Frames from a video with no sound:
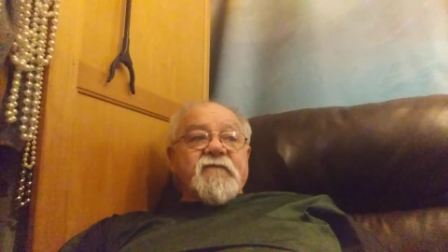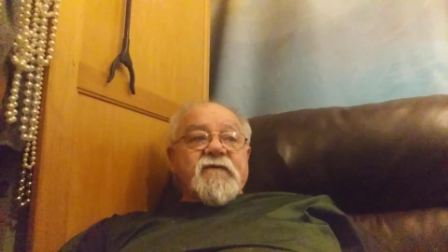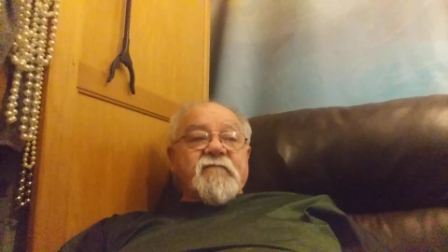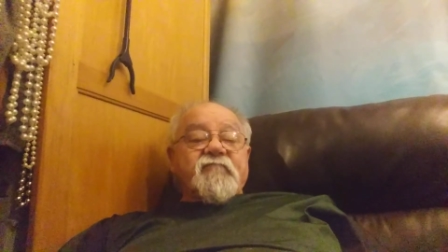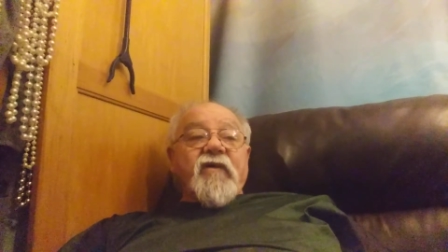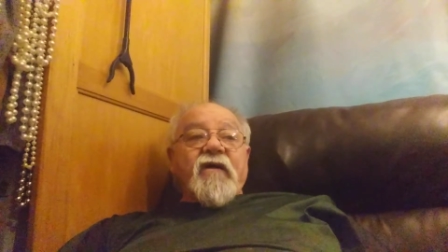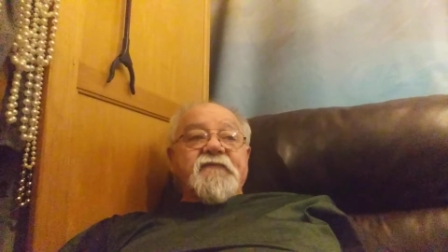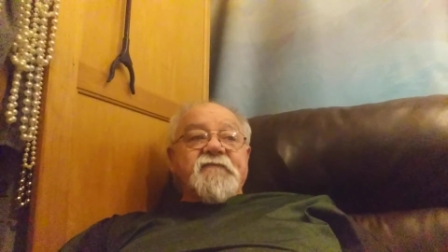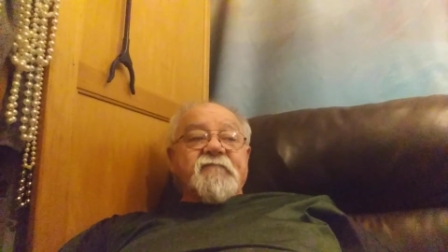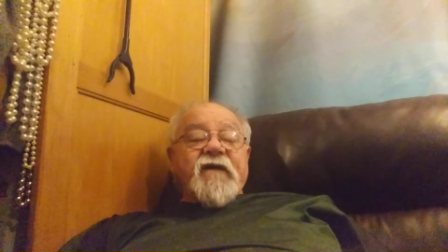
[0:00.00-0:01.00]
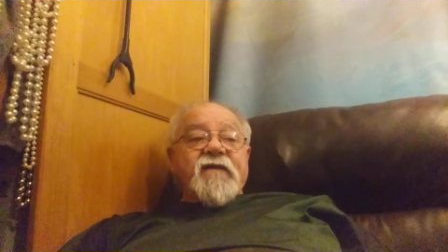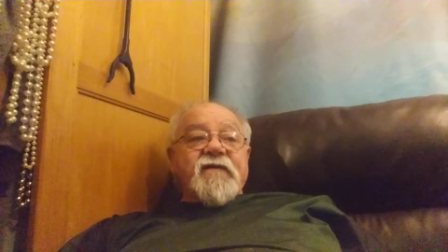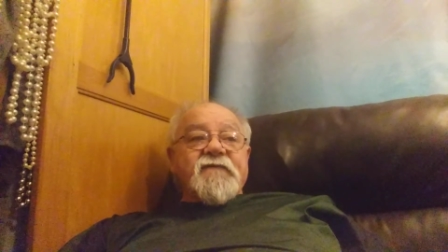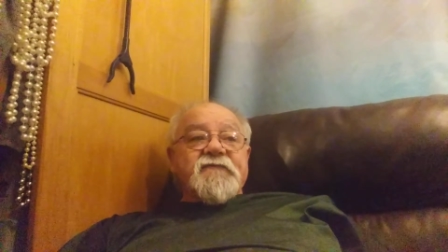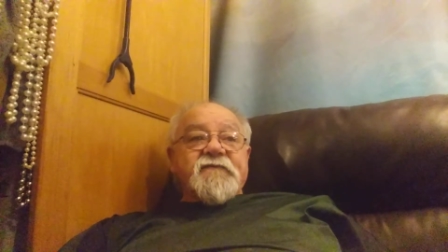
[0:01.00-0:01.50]
uh, pots and
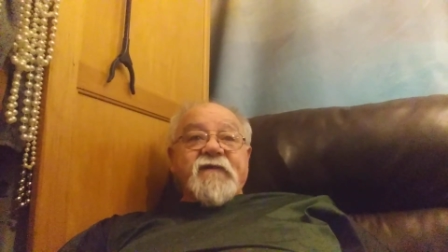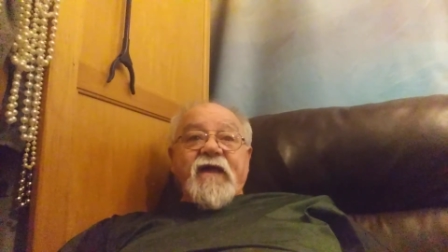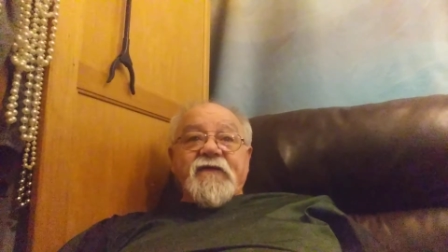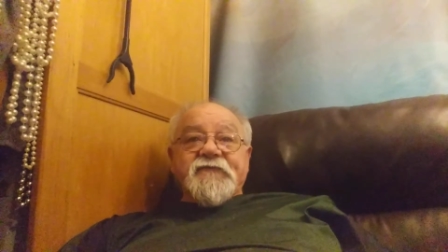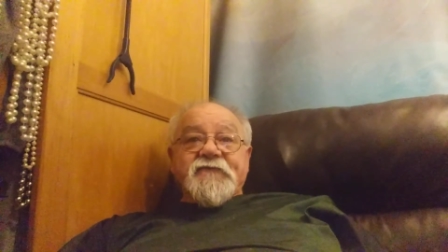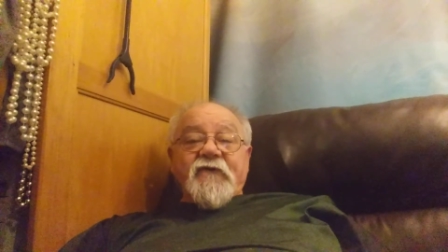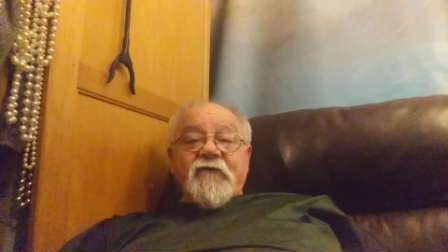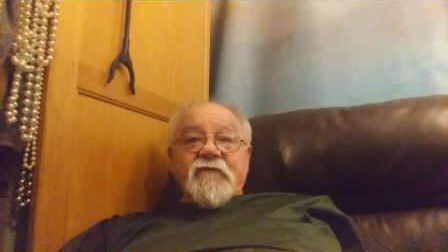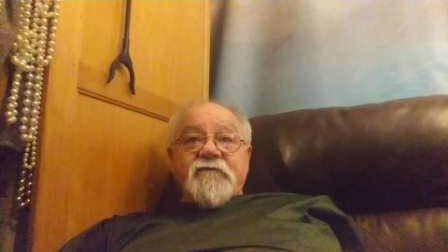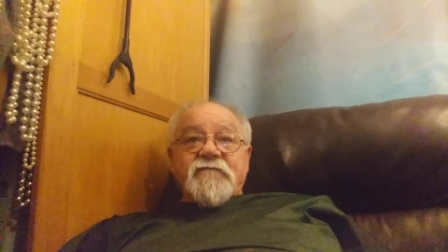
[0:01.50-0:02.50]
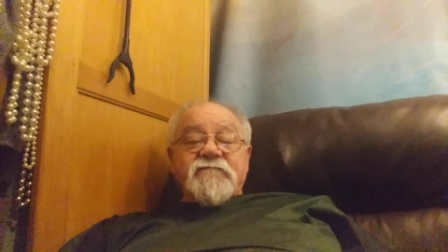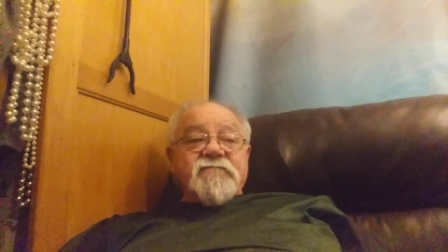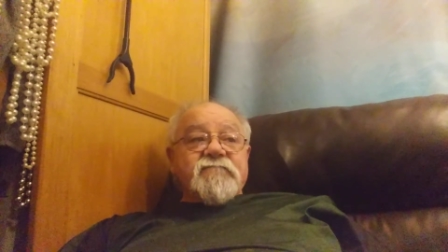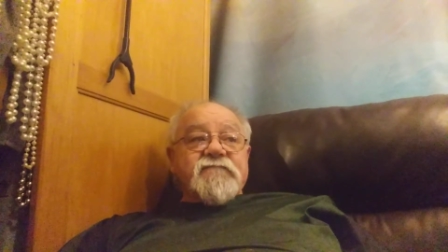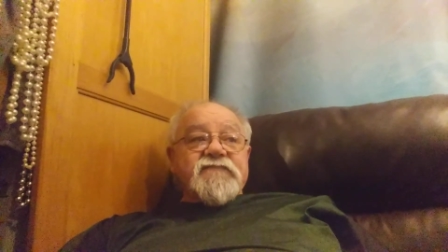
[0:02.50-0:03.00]
pans, cast iron,
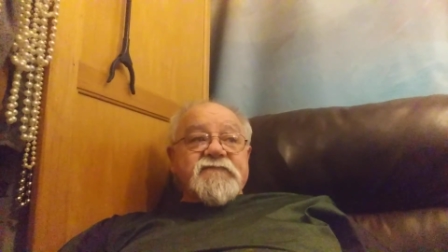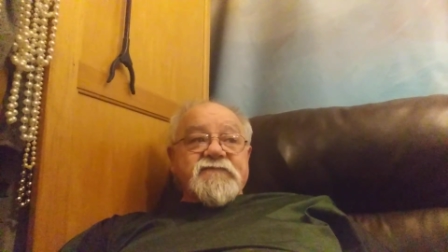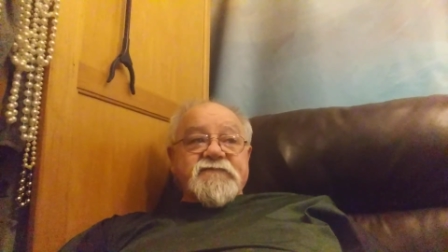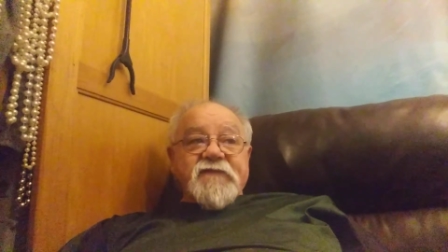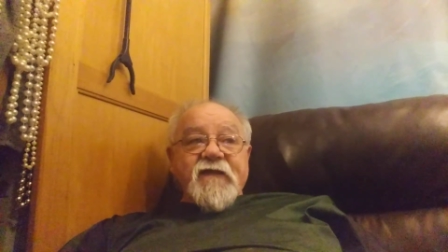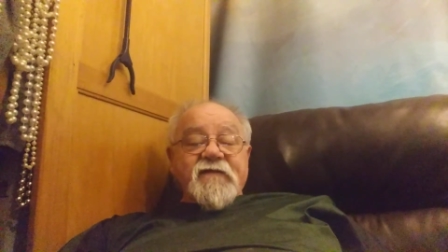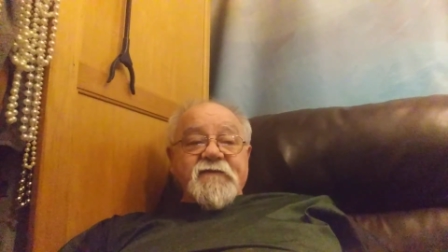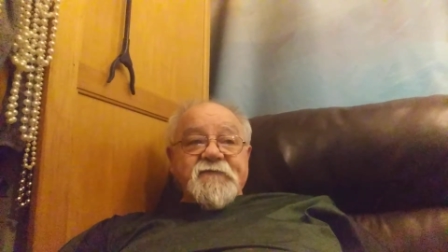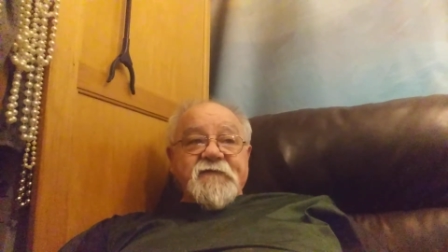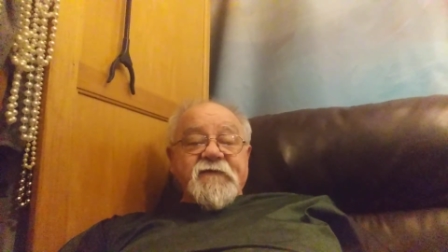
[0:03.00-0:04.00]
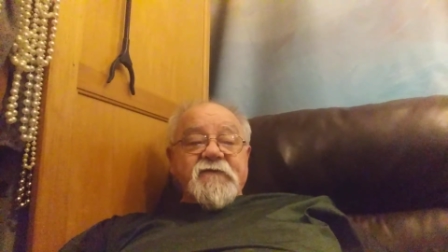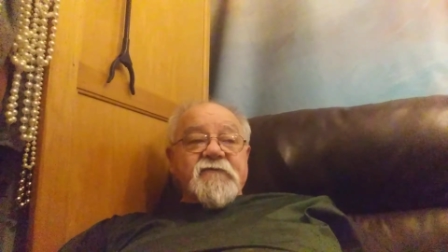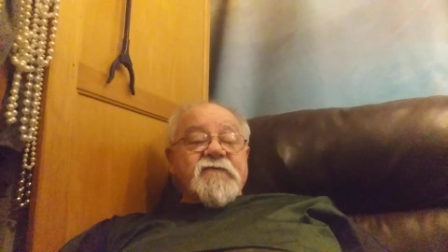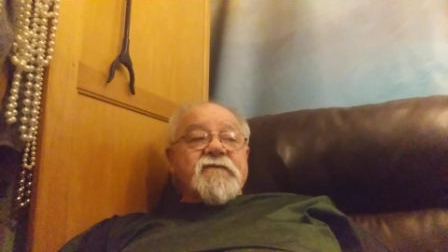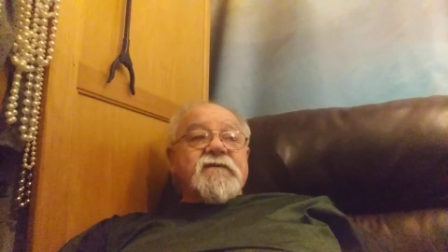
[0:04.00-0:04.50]
stainless
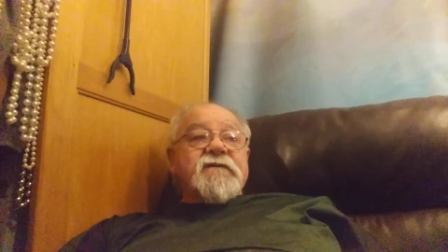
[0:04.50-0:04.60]
steel,